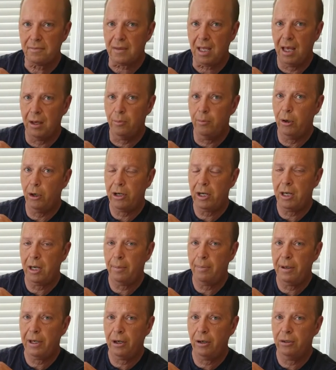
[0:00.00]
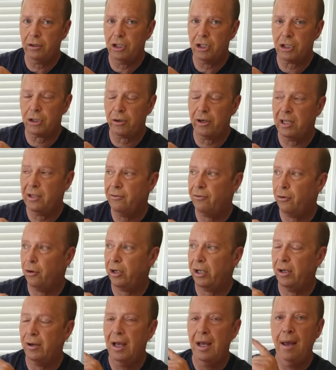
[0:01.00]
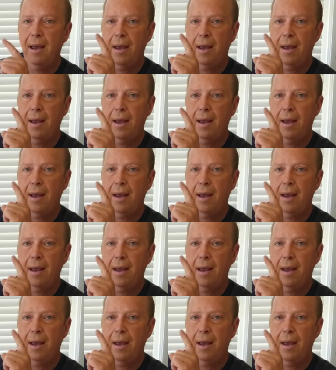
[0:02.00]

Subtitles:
I'll put it up here on the screen for you.